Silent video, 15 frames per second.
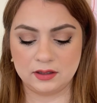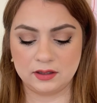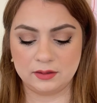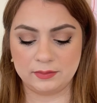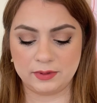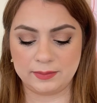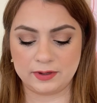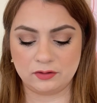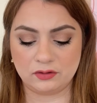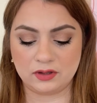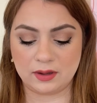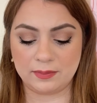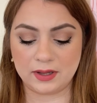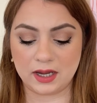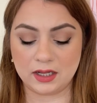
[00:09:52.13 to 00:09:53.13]
Maybe I should
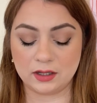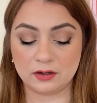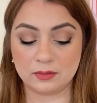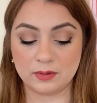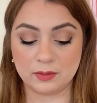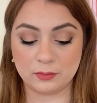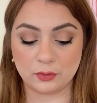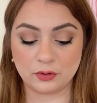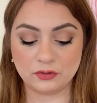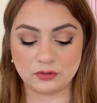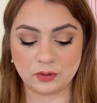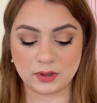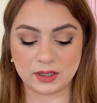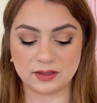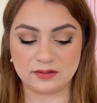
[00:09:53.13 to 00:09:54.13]
apply a little bit more
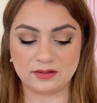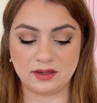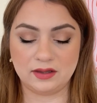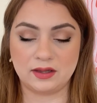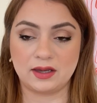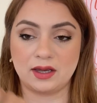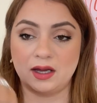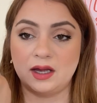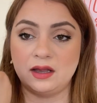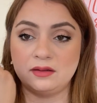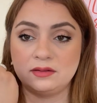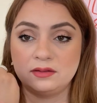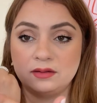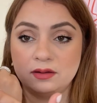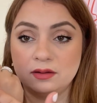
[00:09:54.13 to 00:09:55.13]
so you can see the
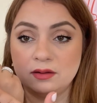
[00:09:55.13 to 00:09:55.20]
cast.